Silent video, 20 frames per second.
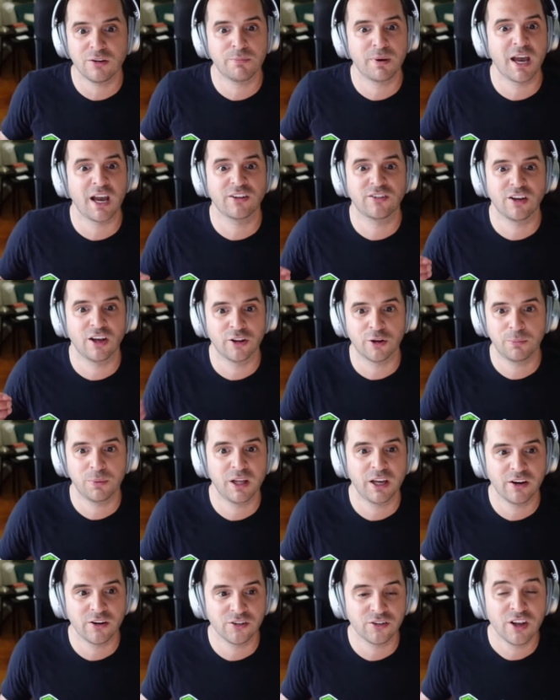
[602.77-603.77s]
impacts other
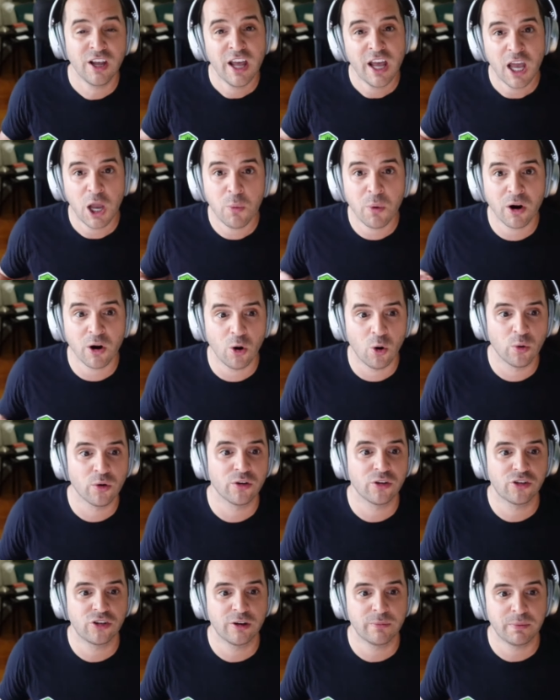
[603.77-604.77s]
players, where
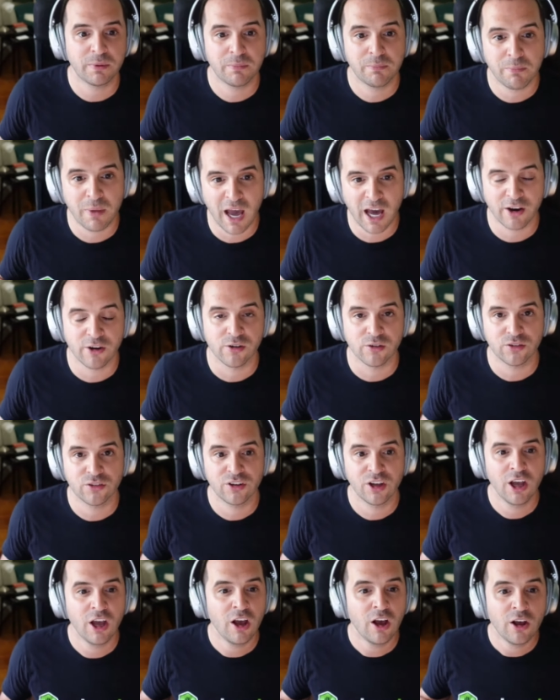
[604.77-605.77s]
ownership
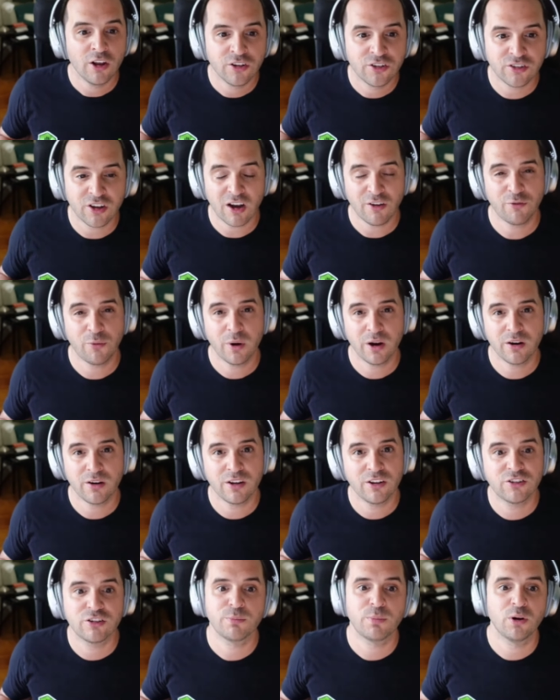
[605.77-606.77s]
matters. Software
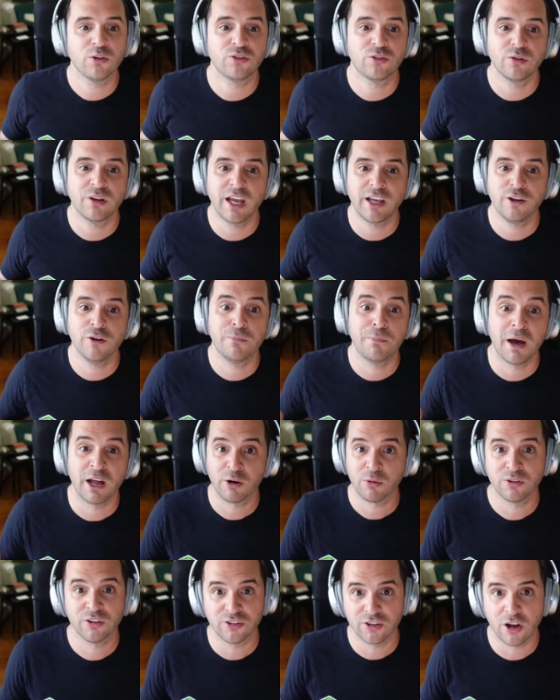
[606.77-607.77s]
is supposed to get you
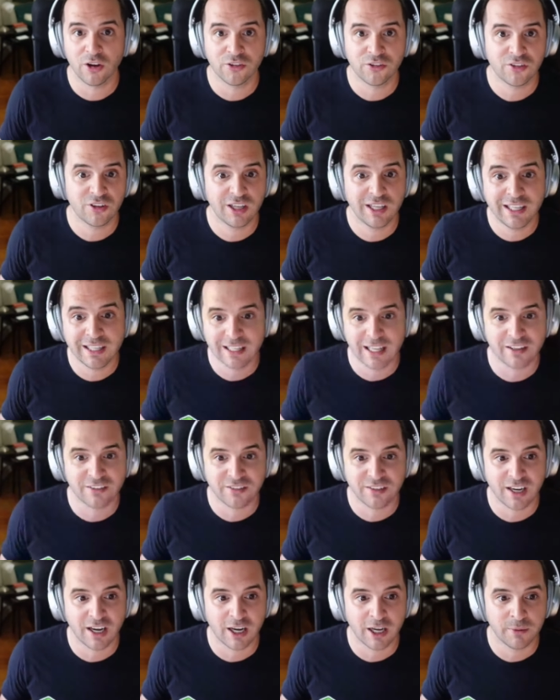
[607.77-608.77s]
better results in
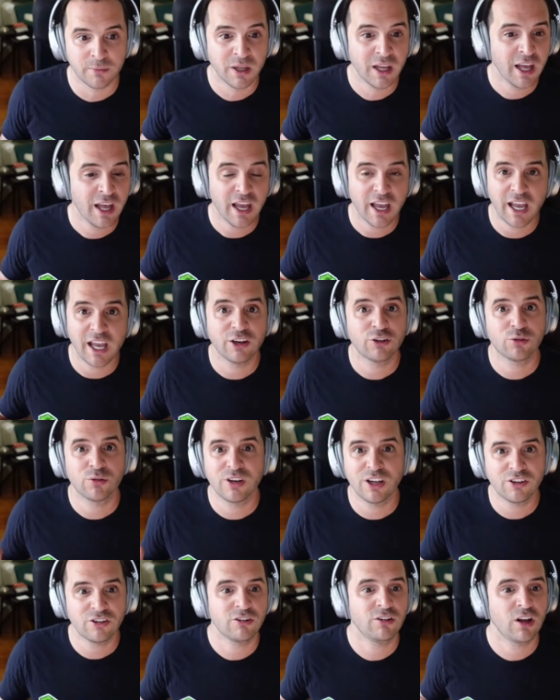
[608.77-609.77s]
less time, and
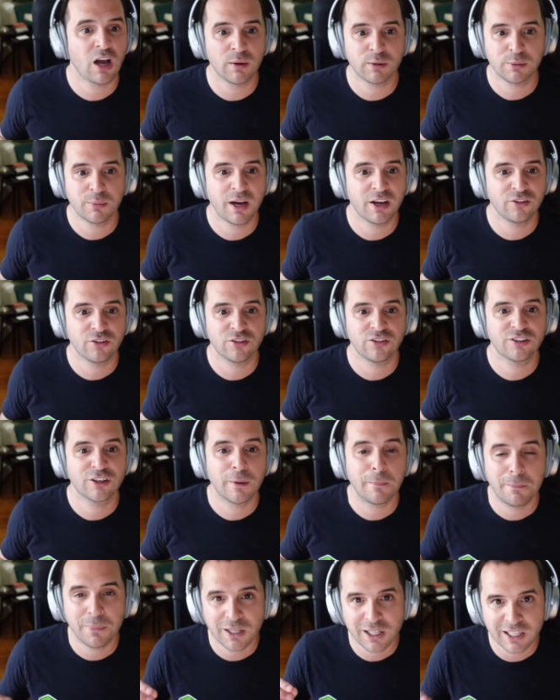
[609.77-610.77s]
traditional optimizers
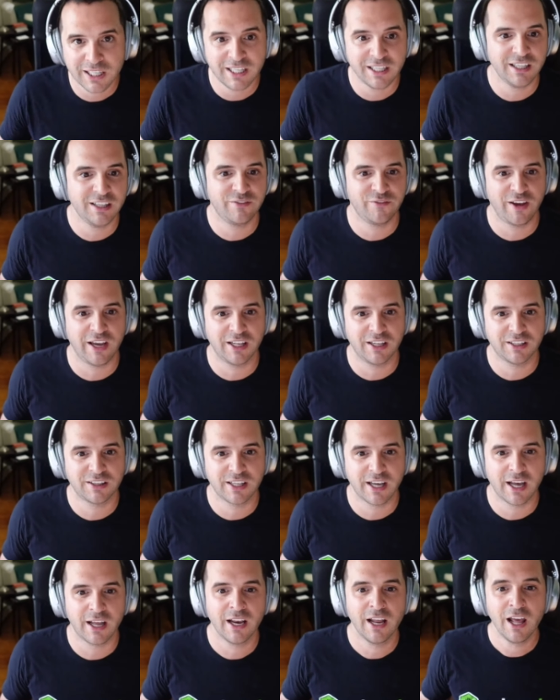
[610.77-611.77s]
completely fail at
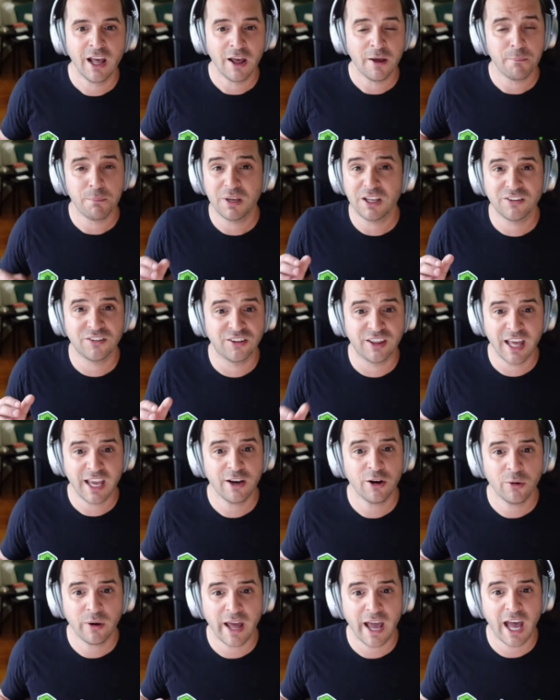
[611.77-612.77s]
that because they
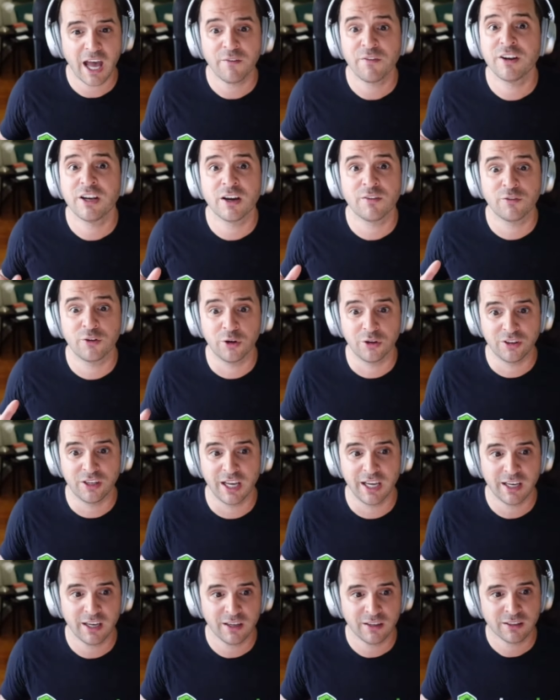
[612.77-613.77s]
don't have enough good
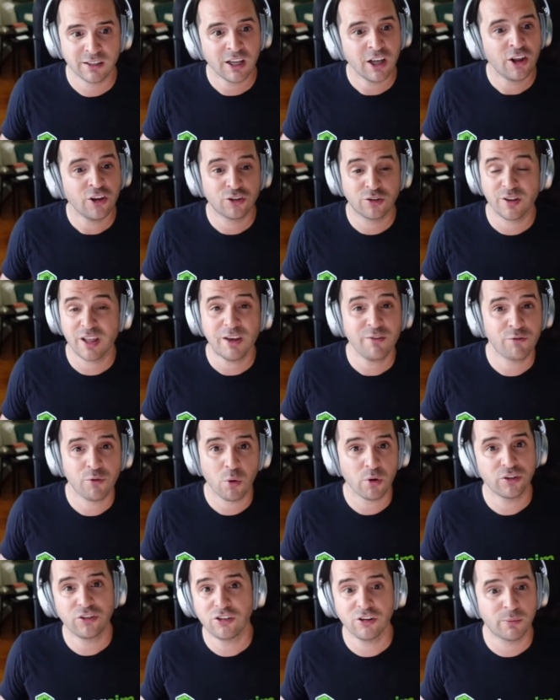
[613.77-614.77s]
data. So they
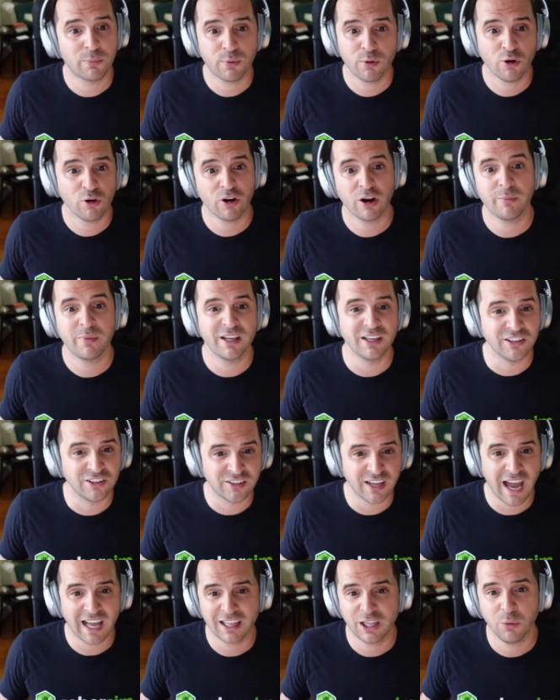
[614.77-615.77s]
force you to program
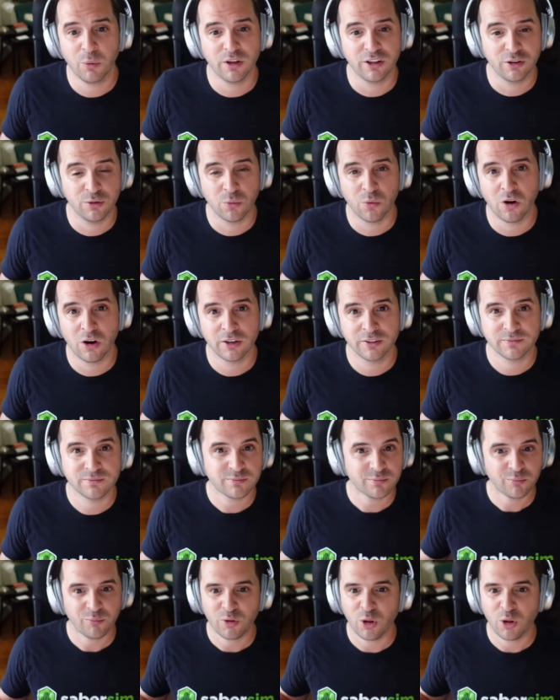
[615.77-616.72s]
exactly what you want,